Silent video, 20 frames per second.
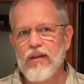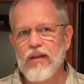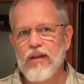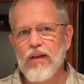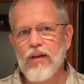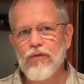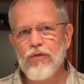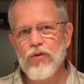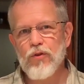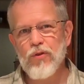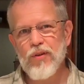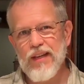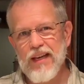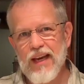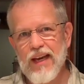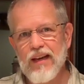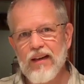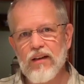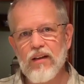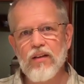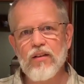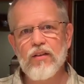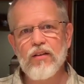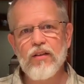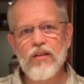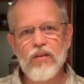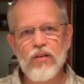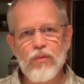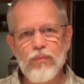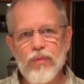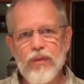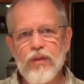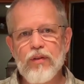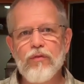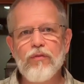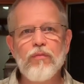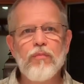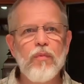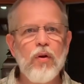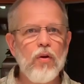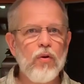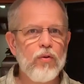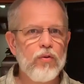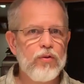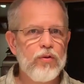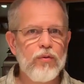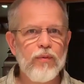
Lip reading: if you get a little bit of mold